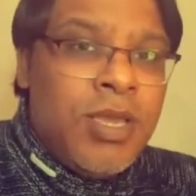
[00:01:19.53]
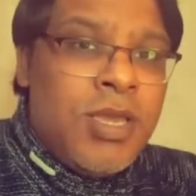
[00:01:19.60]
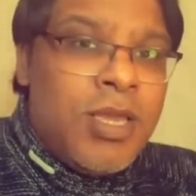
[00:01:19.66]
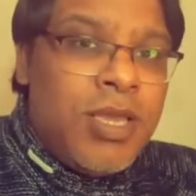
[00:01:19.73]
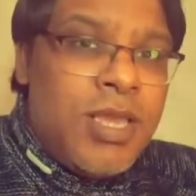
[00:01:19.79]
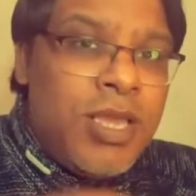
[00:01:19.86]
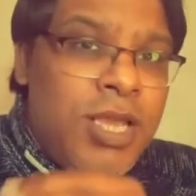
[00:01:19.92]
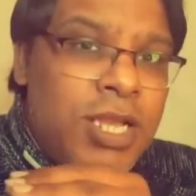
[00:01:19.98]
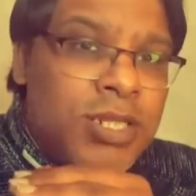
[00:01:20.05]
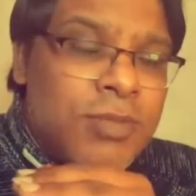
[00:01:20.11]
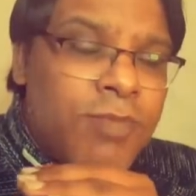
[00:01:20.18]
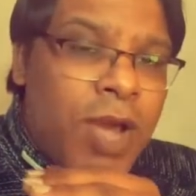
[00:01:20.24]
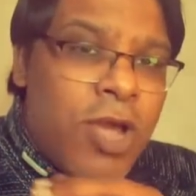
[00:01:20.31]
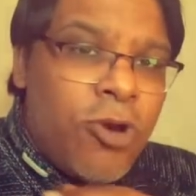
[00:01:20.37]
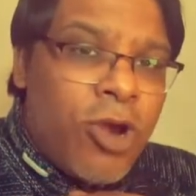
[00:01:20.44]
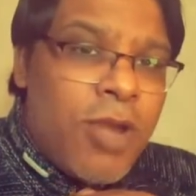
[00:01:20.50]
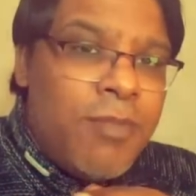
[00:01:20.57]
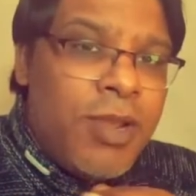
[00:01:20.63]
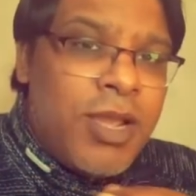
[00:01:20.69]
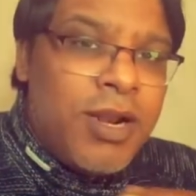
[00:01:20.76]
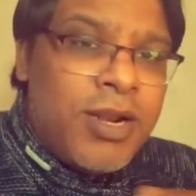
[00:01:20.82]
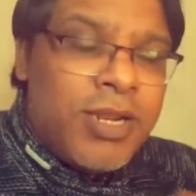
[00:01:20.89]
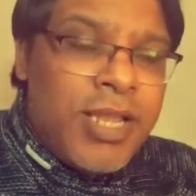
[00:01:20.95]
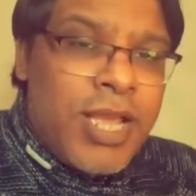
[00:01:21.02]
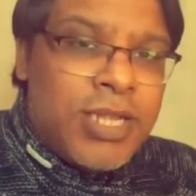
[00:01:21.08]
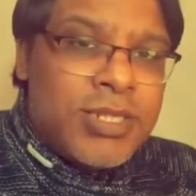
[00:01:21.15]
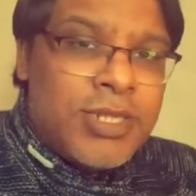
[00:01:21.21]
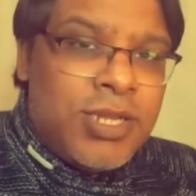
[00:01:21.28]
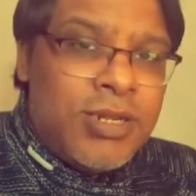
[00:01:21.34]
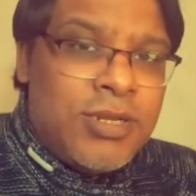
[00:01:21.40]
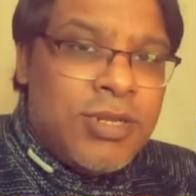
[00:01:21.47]
Each biochemical
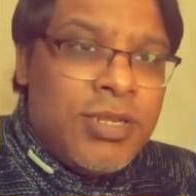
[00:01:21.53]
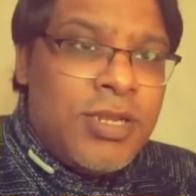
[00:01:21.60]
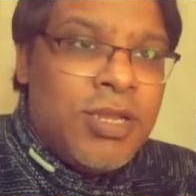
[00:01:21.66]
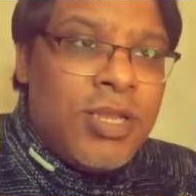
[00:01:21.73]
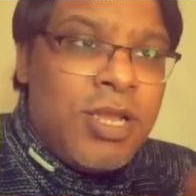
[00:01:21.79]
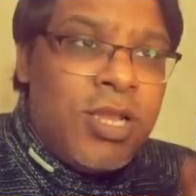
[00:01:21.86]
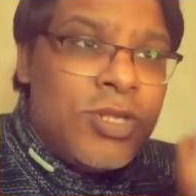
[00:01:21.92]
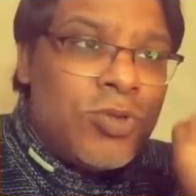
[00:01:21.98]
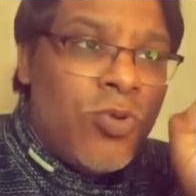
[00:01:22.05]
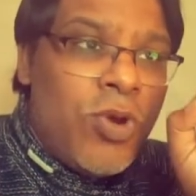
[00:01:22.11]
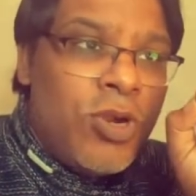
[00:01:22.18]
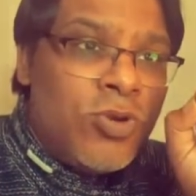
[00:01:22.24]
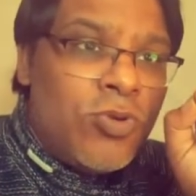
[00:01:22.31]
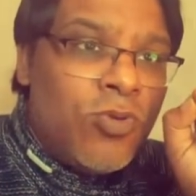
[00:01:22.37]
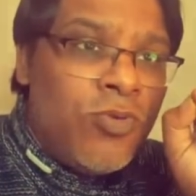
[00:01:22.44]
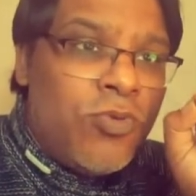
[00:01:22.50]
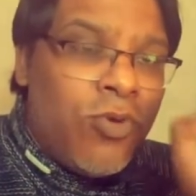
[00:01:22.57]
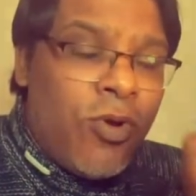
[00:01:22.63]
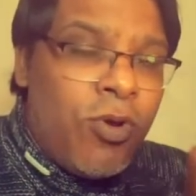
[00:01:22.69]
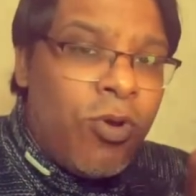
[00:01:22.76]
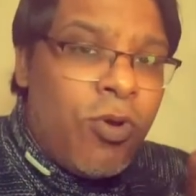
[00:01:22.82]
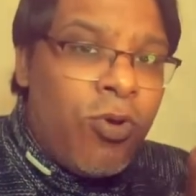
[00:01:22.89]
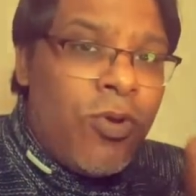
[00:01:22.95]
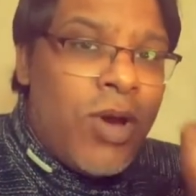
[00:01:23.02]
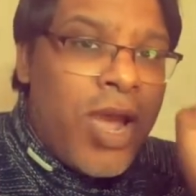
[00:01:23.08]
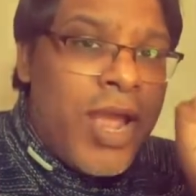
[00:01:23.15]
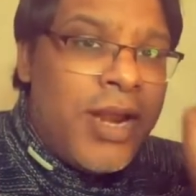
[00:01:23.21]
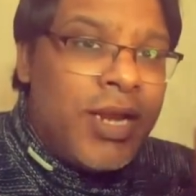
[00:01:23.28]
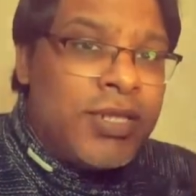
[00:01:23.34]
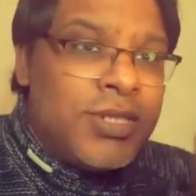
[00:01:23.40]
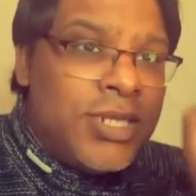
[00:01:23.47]
reaction is going to follow
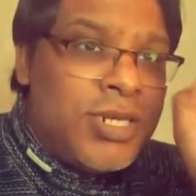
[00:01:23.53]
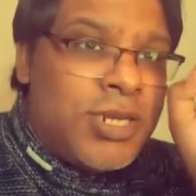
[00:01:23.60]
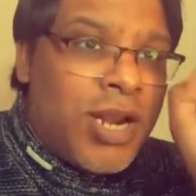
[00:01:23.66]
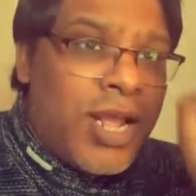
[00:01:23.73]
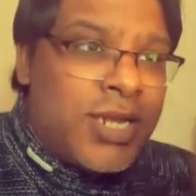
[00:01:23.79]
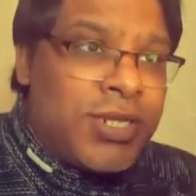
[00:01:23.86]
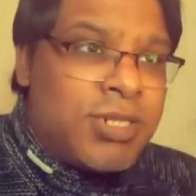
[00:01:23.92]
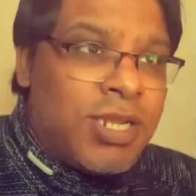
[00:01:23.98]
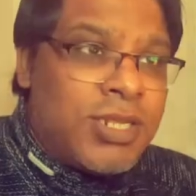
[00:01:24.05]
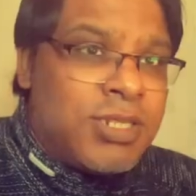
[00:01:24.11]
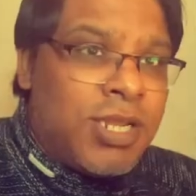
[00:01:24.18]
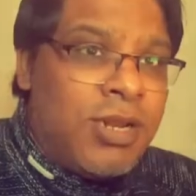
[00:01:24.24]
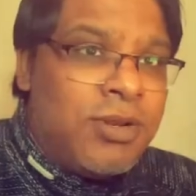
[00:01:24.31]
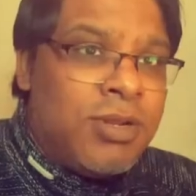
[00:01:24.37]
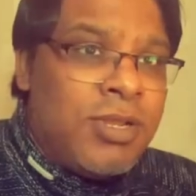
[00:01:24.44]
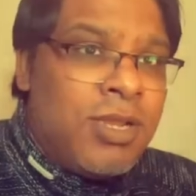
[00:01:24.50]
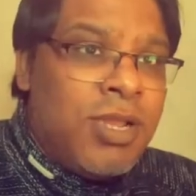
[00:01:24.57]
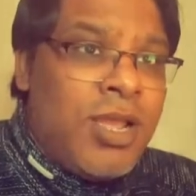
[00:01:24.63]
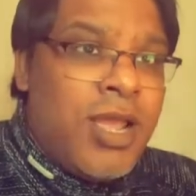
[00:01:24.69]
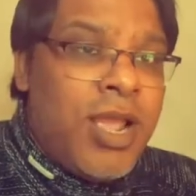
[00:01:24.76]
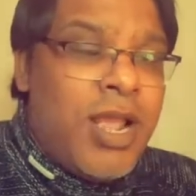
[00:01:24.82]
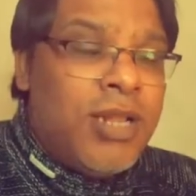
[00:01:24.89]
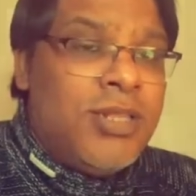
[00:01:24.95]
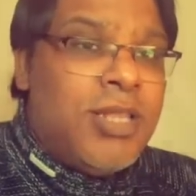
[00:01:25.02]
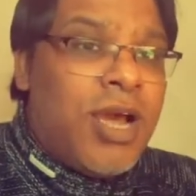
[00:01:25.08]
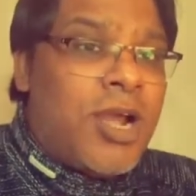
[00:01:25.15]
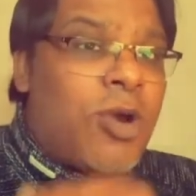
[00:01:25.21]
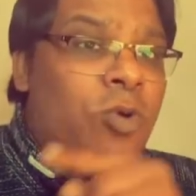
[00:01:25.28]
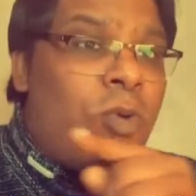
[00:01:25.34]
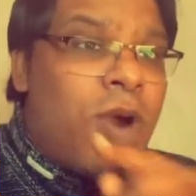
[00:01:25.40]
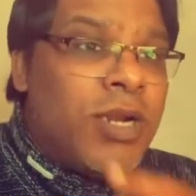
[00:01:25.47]
energy transduction, and the
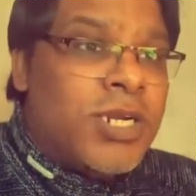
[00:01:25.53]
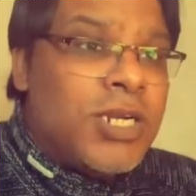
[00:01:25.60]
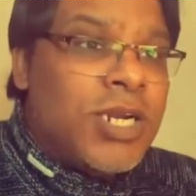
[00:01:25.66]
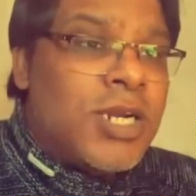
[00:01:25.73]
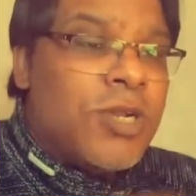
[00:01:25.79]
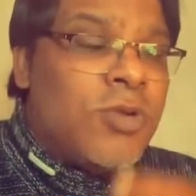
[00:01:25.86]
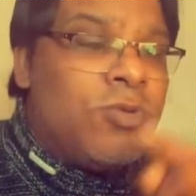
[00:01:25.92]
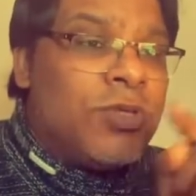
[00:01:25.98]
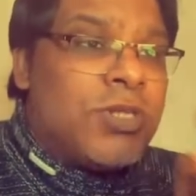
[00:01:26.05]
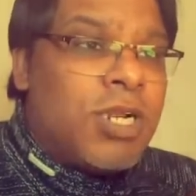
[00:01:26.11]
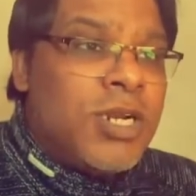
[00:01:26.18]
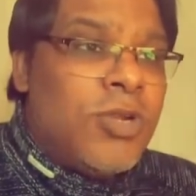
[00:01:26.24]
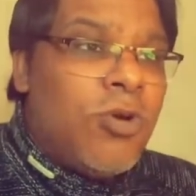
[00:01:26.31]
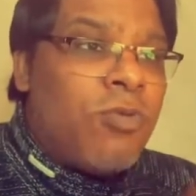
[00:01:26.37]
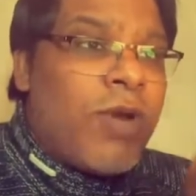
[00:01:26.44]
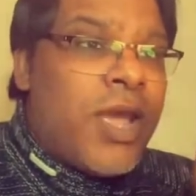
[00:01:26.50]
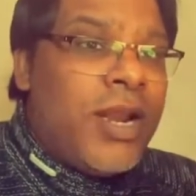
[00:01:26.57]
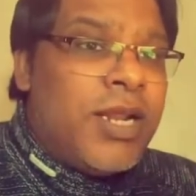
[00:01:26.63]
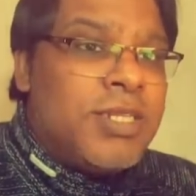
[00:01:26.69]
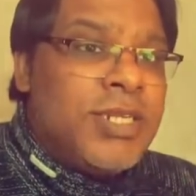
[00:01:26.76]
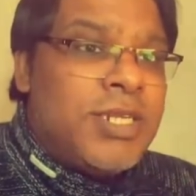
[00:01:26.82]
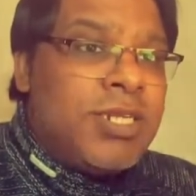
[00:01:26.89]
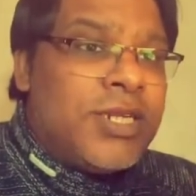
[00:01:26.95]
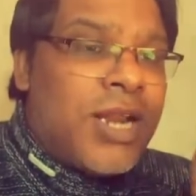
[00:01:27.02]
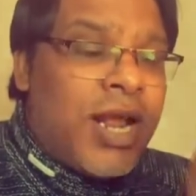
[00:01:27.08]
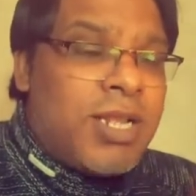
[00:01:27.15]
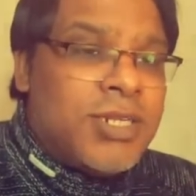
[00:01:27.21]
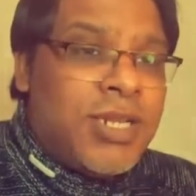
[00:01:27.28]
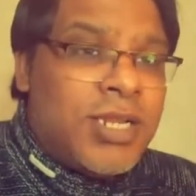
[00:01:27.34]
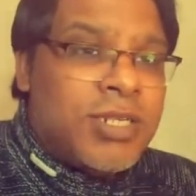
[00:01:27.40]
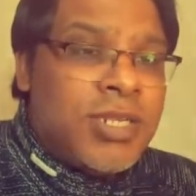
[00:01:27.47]
quantitative study of energy
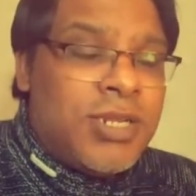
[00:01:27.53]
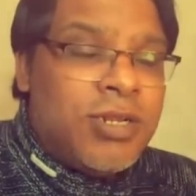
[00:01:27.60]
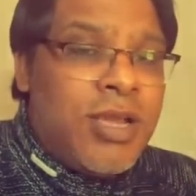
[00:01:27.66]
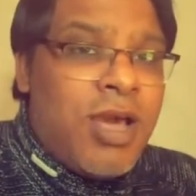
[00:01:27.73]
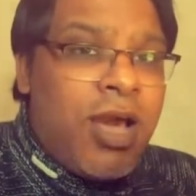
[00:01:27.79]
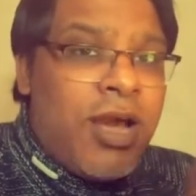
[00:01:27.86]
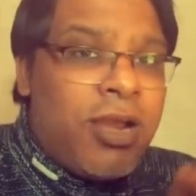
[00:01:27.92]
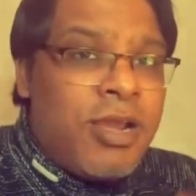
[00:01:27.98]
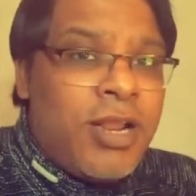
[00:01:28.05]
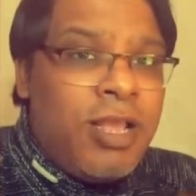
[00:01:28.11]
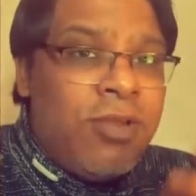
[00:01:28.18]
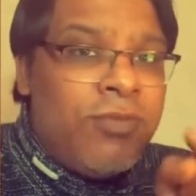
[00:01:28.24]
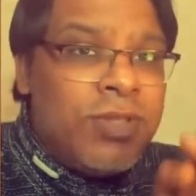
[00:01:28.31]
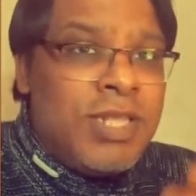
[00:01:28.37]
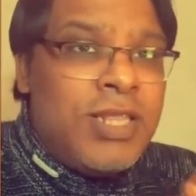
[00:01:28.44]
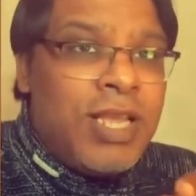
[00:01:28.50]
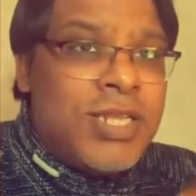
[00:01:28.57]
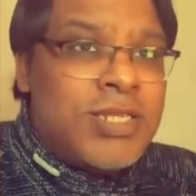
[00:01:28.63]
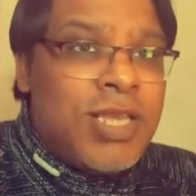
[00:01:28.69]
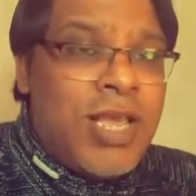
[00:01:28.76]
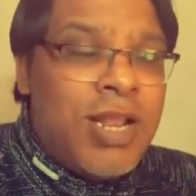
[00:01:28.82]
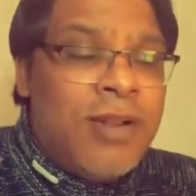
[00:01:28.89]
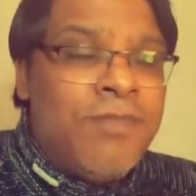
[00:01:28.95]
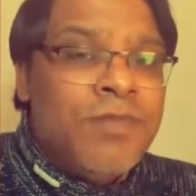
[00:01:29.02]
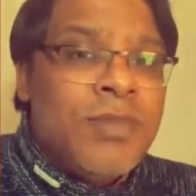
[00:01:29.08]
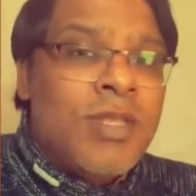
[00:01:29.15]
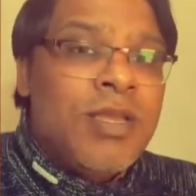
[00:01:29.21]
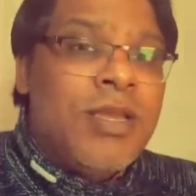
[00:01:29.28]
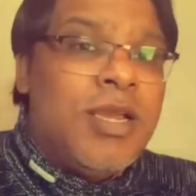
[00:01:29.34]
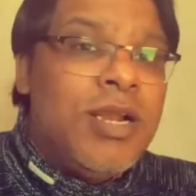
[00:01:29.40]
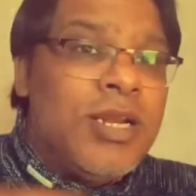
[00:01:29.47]
transduction occurring within the cell,
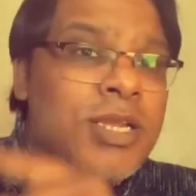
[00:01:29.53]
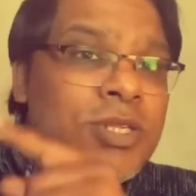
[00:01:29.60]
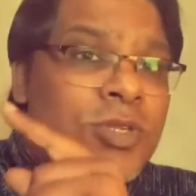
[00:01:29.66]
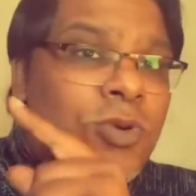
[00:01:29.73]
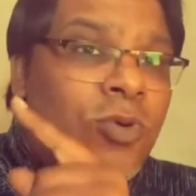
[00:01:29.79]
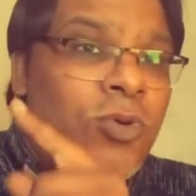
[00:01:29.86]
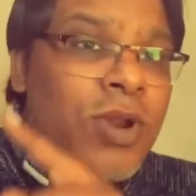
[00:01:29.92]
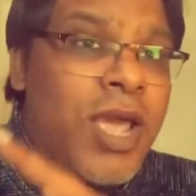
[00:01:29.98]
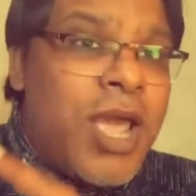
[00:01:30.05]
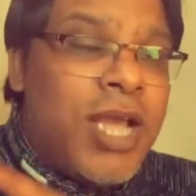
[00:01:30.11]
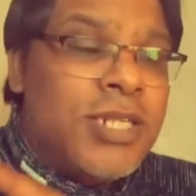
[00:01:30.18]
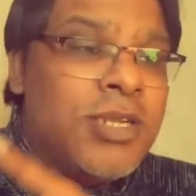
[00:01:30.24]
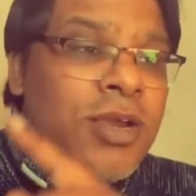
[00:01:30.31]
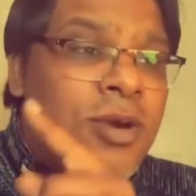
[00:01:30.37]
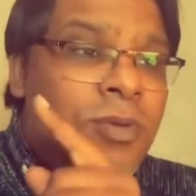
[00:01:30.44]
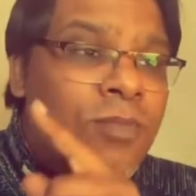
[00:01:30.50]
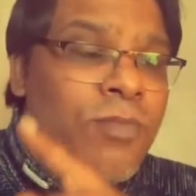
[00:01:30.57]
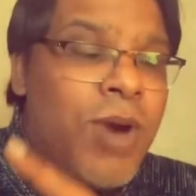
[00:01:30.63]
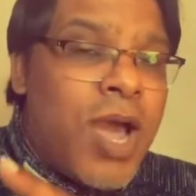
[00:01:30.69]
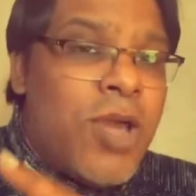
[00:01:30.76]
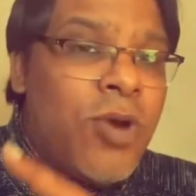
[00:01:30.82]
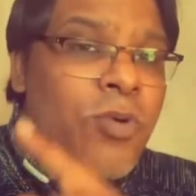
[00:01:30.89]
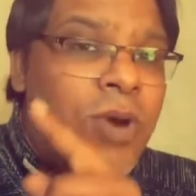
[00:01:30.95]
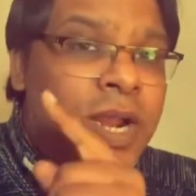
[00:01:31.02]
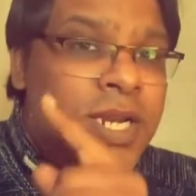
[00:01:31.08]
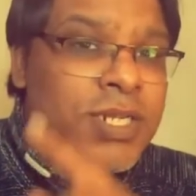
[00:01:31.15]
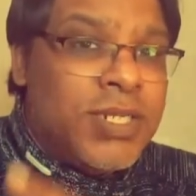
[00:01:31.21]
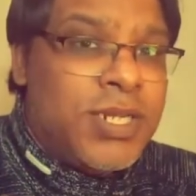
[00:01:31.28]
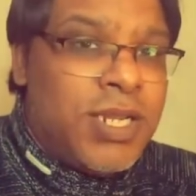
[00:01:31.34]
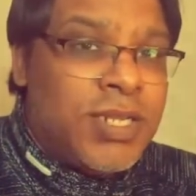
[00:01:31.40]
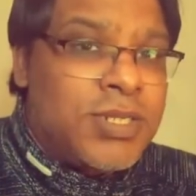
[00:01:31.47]
it is known as
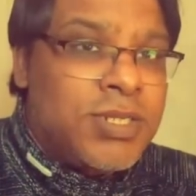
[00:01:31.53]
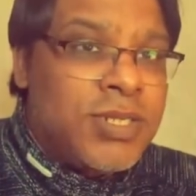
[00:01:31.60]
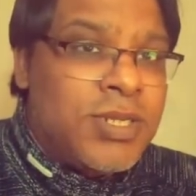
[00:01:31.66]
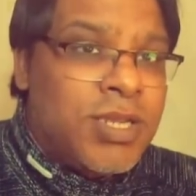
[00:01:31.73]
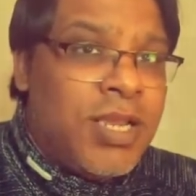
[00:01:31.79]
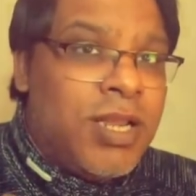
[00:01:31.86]
bioenergetics.